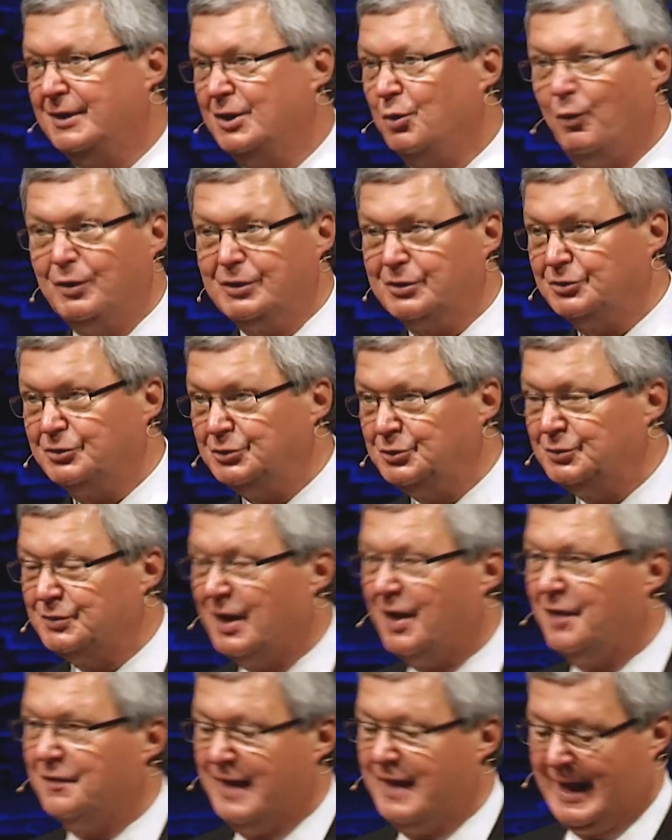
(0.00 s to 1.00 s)
What are you going to do with
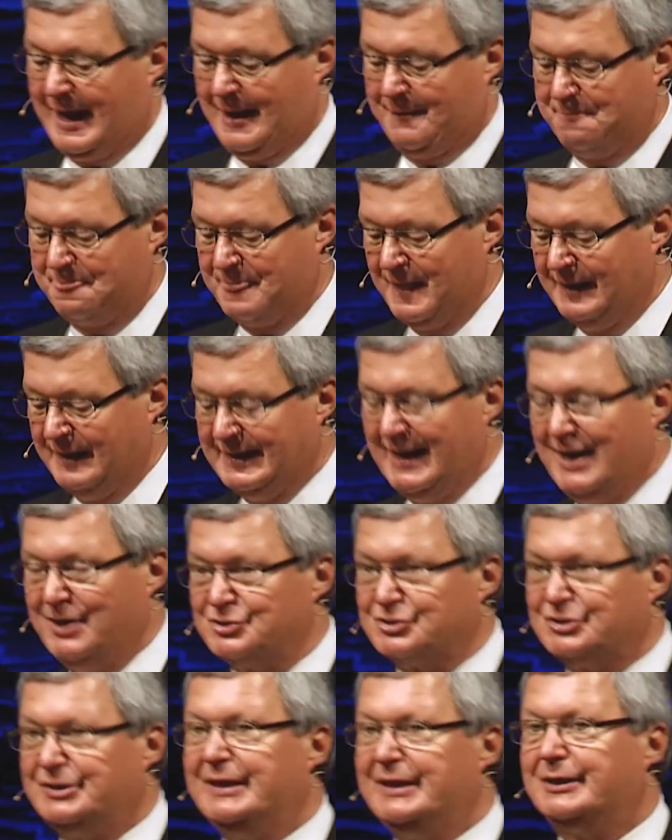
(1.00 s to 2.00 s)
all that? Now,
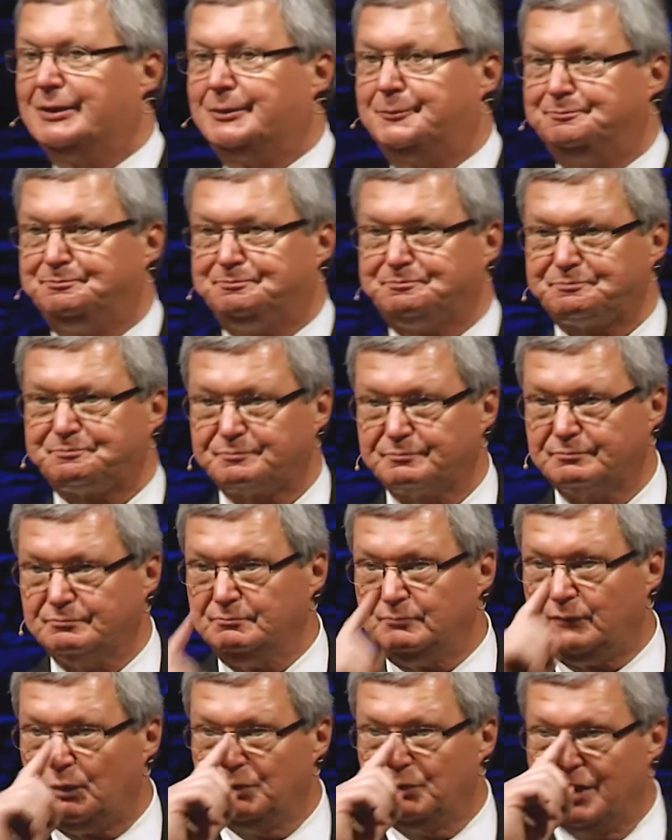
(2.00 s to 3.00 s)
here's the deal.
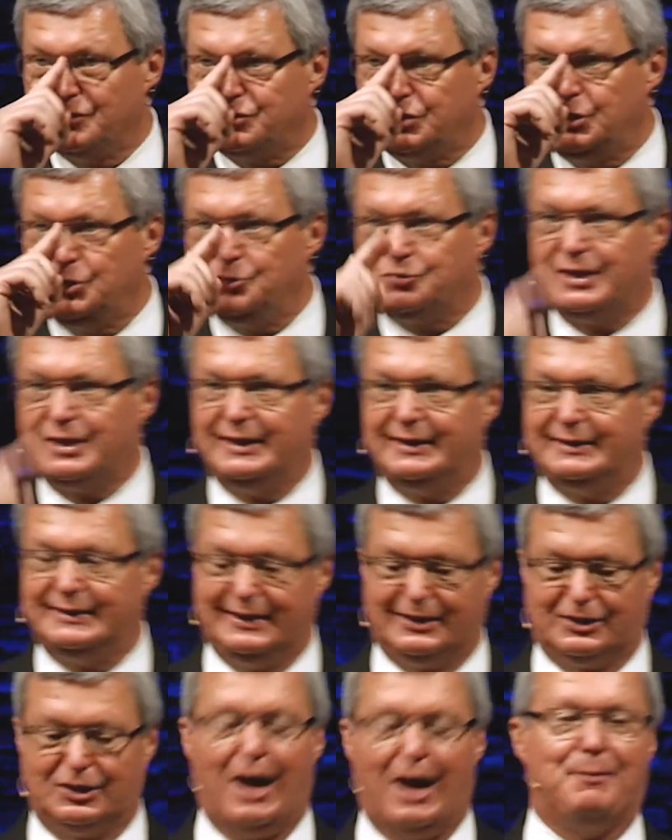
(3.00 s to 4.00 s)
When I was at UT in
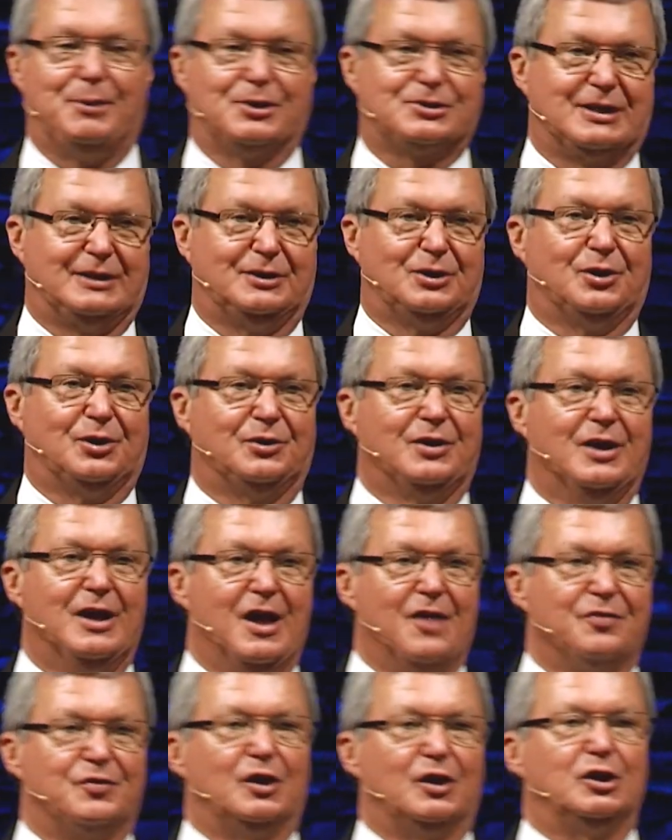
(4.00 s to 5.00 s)
economics, I learned
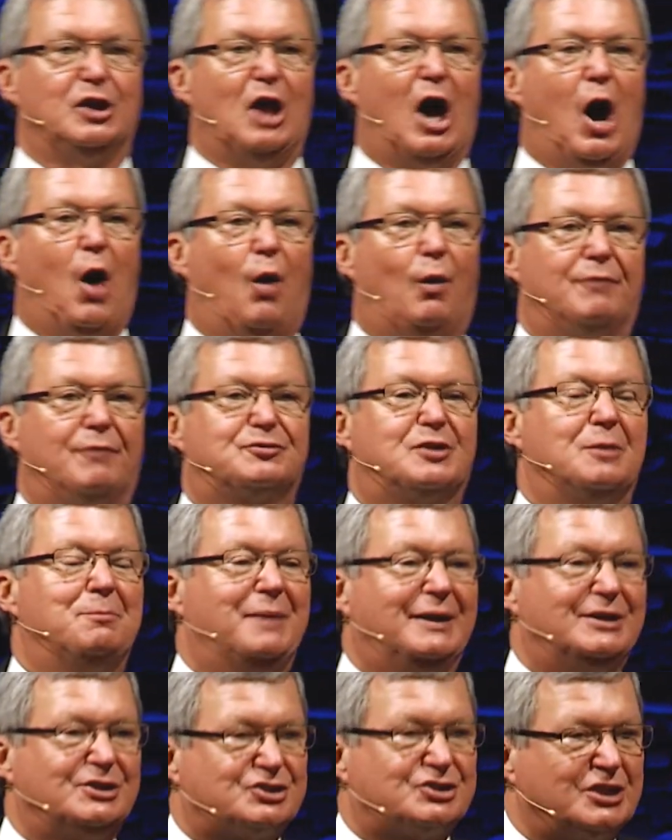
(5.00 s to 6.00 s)
the law of
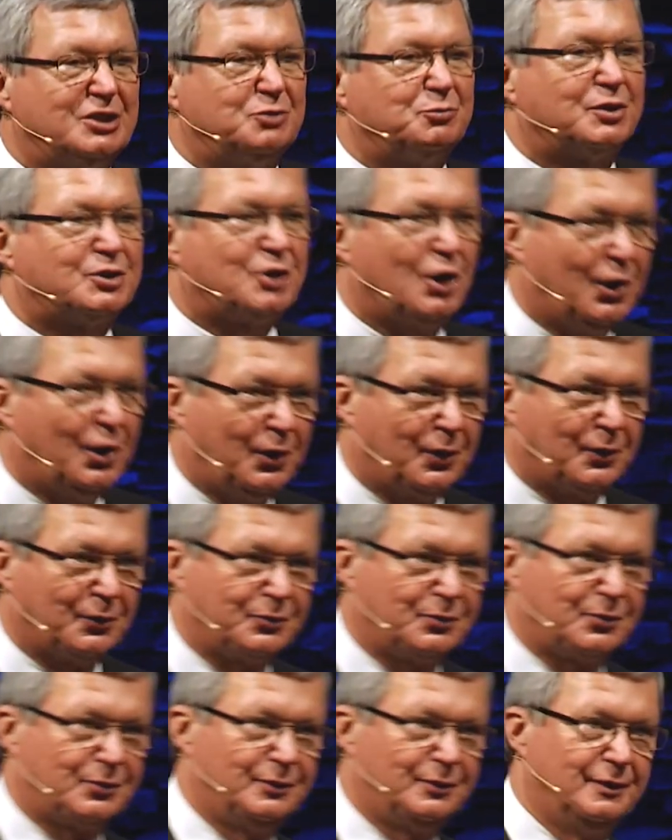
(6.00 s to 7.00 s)
diminishing
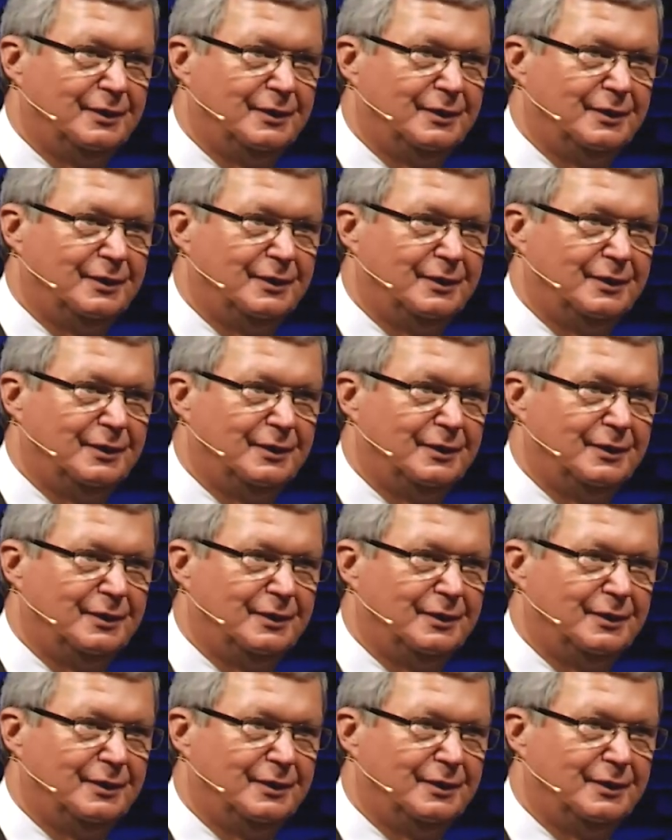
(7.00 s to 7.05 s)
returns.